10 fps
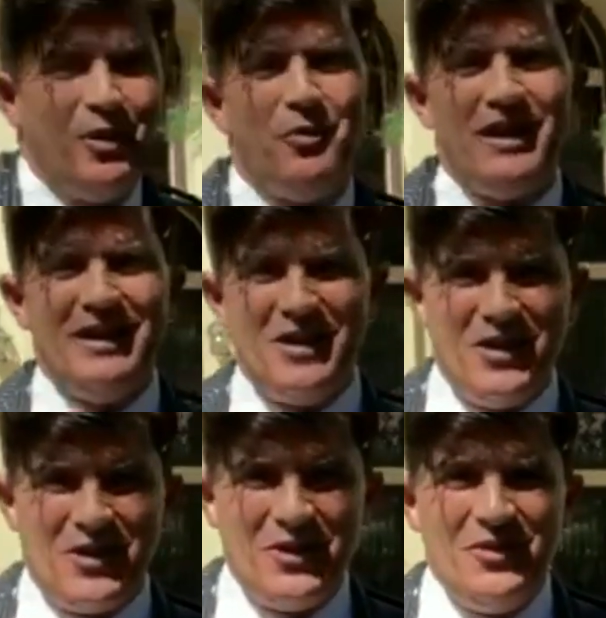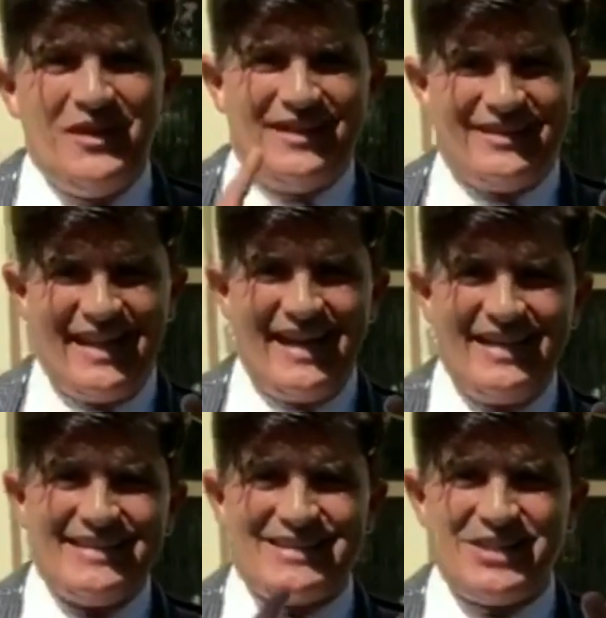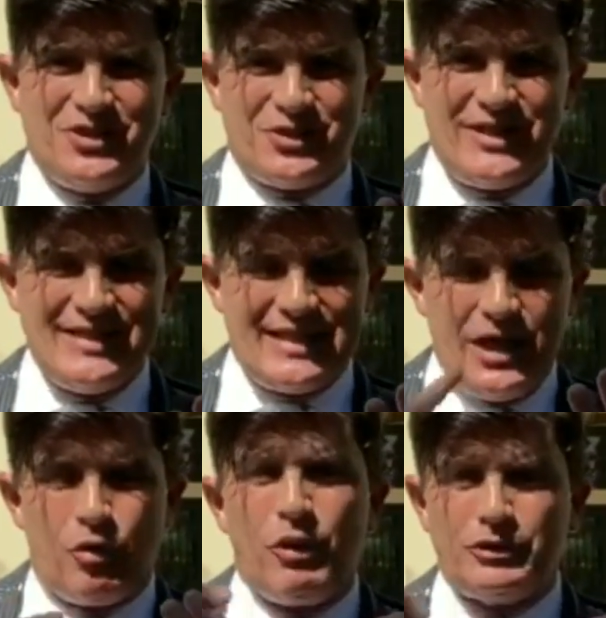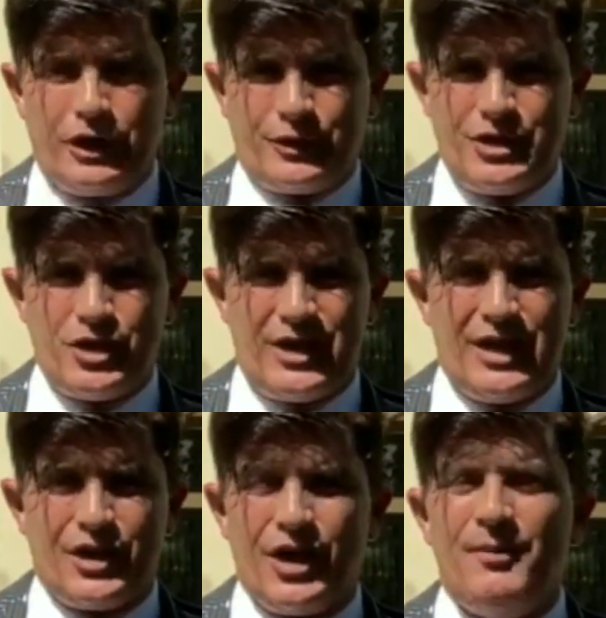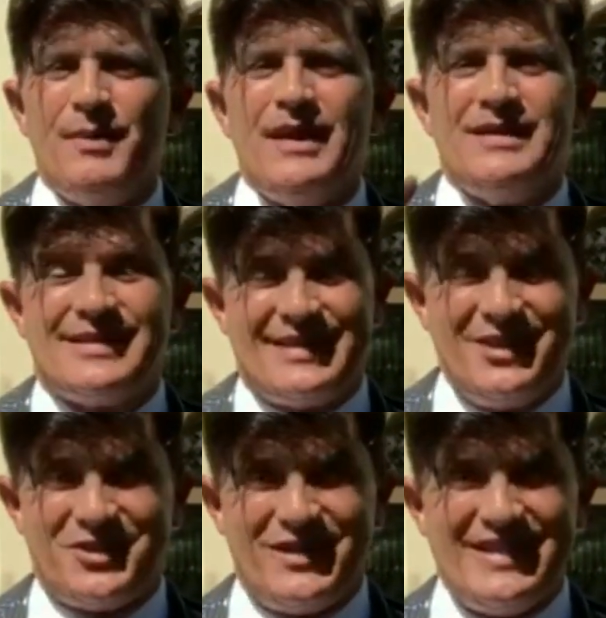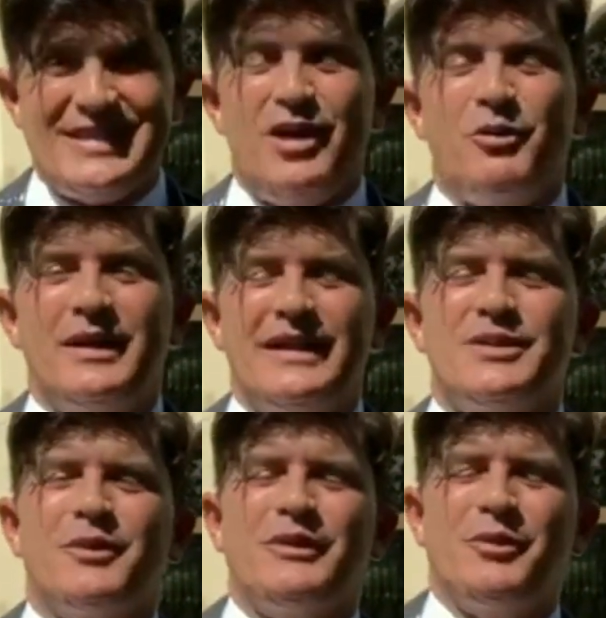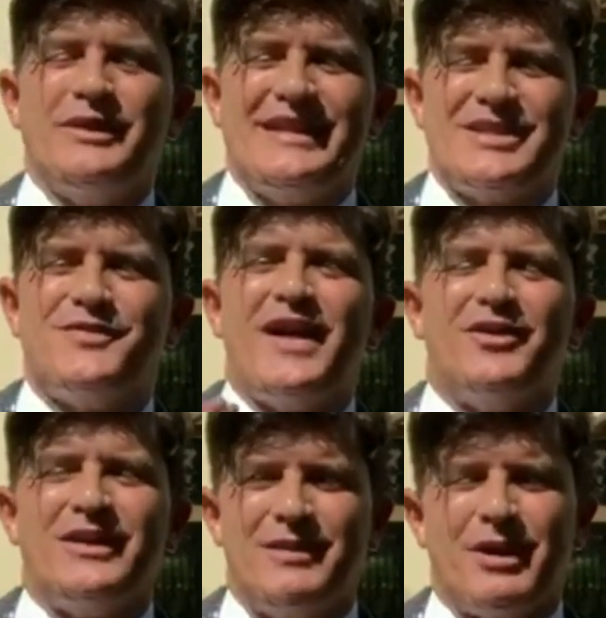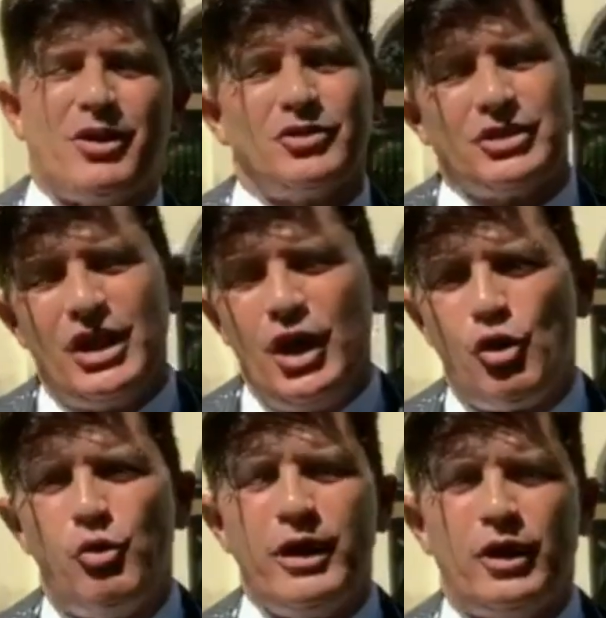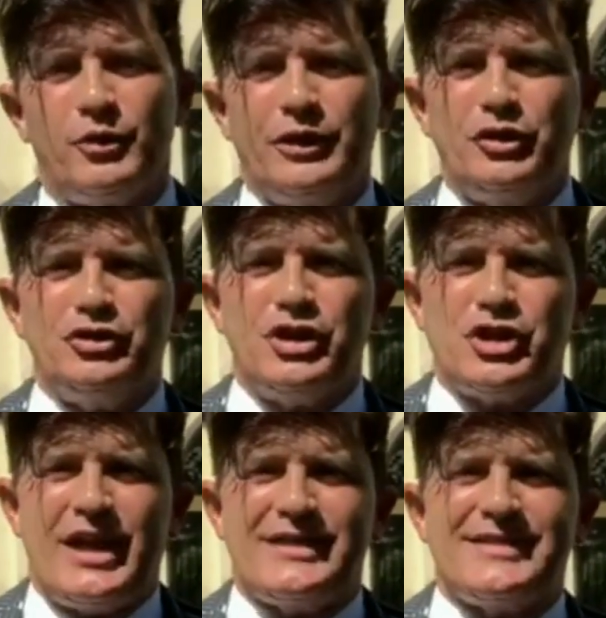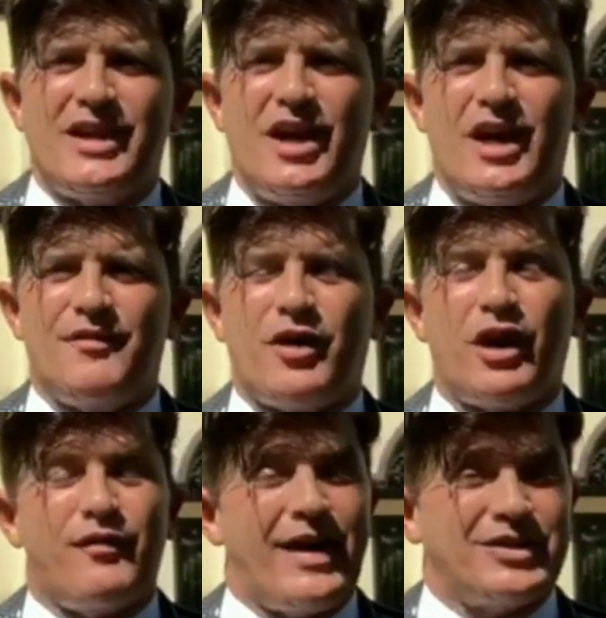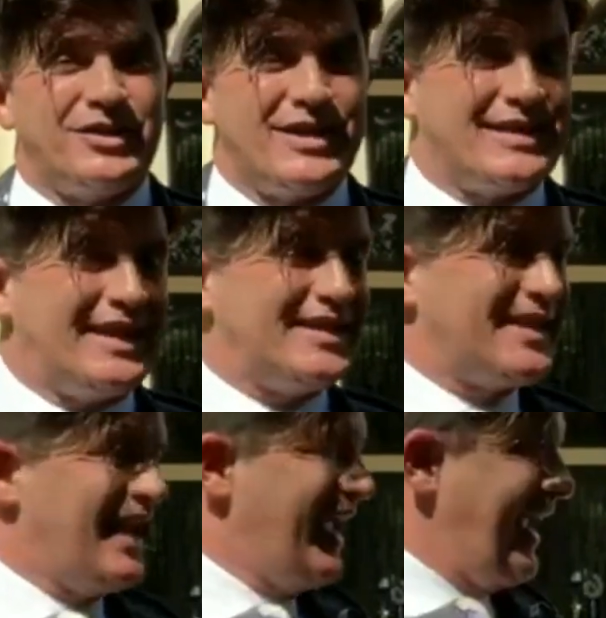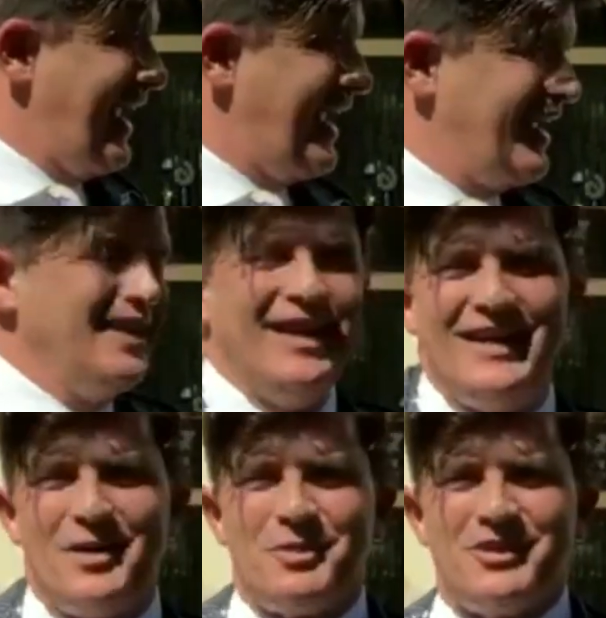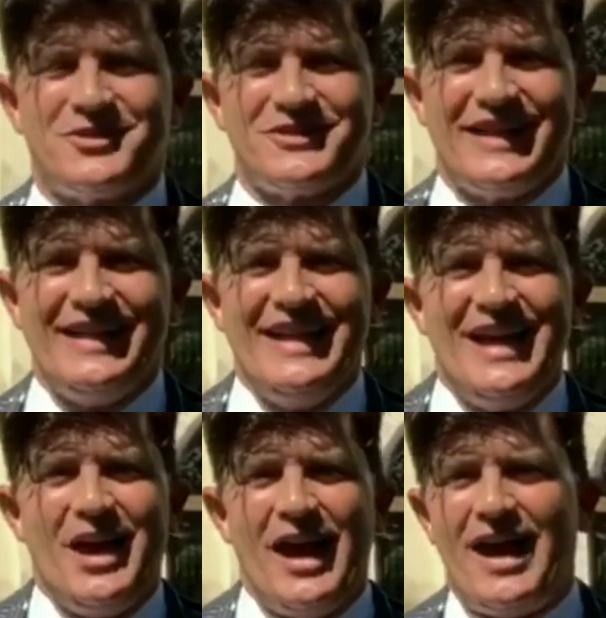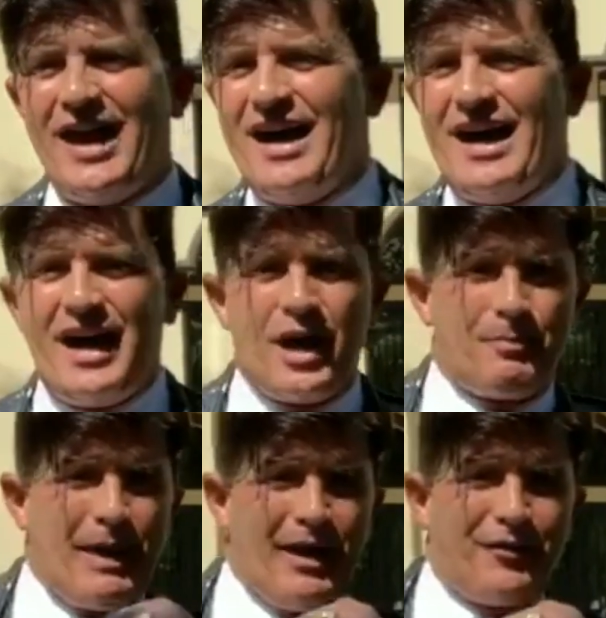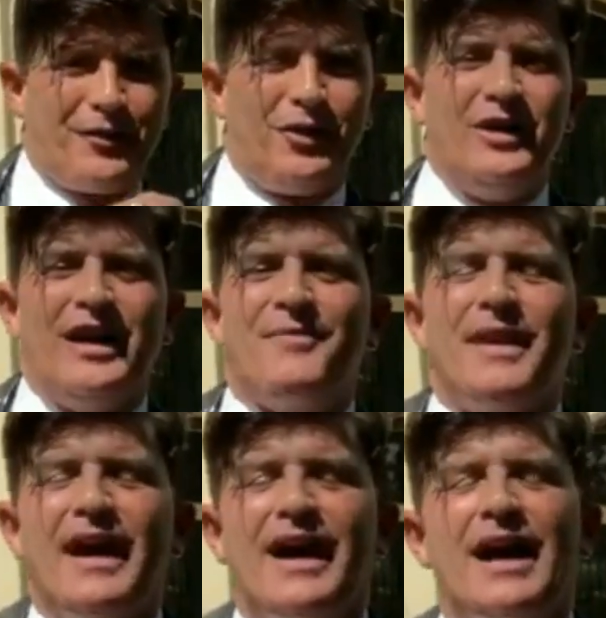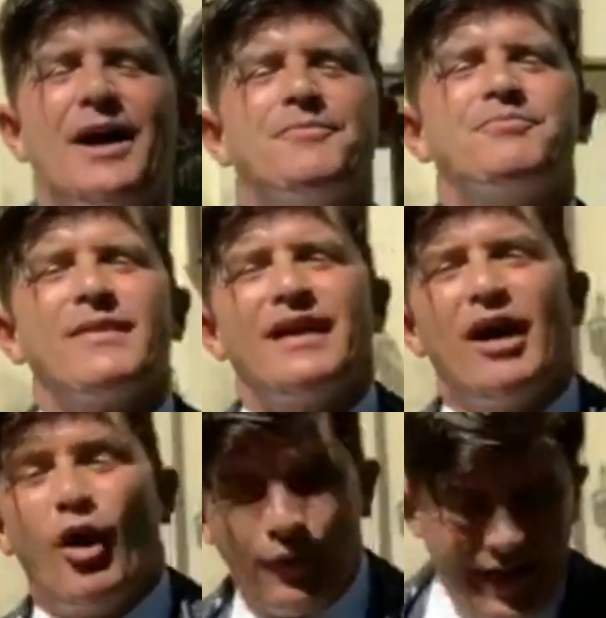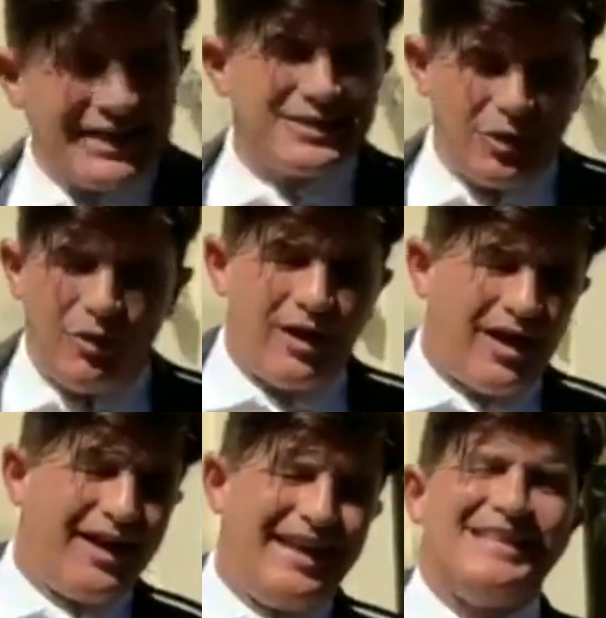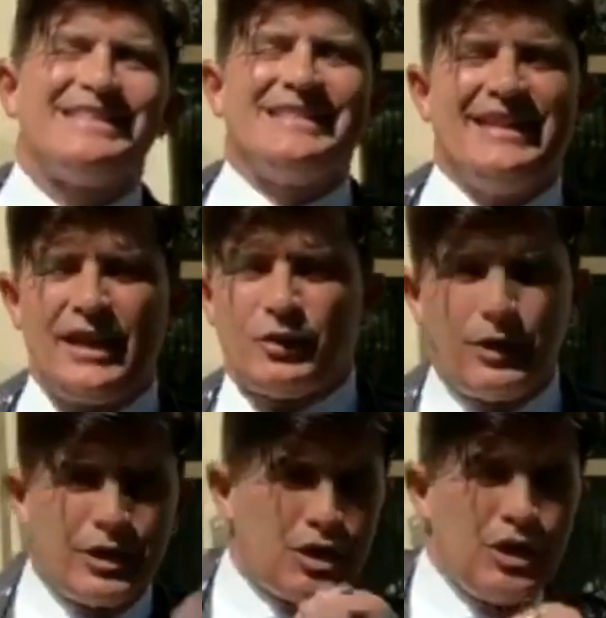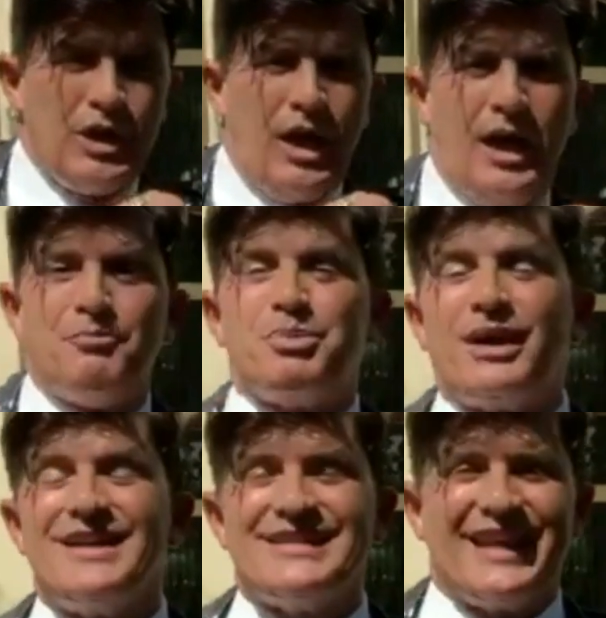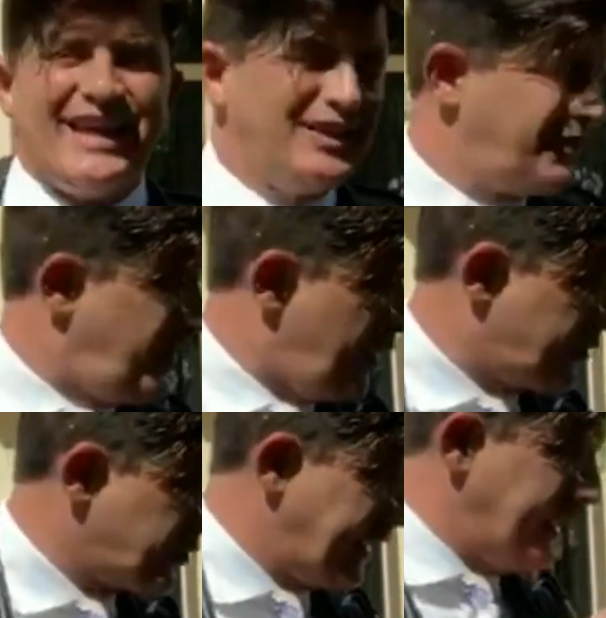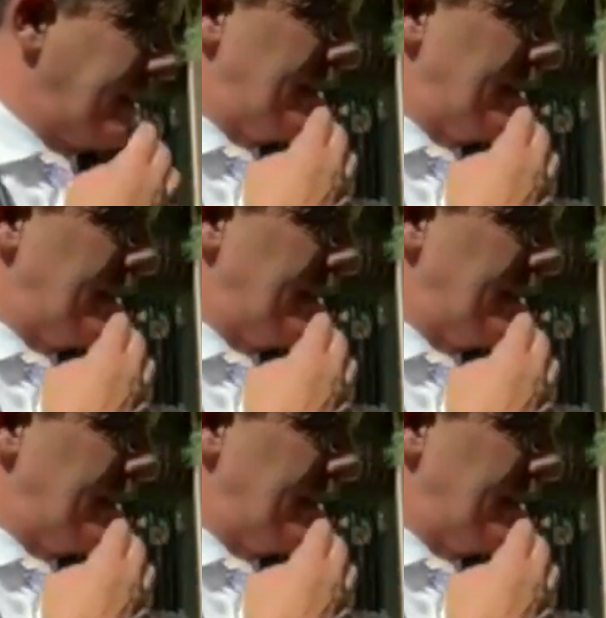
we know that citrus will decrease your hunger. Citrus, with its phytochemicals, will reduce the chance of cardiovascular disease. And number three, our powerful ORAC, O-R-A-C. In other words, umbrellas against free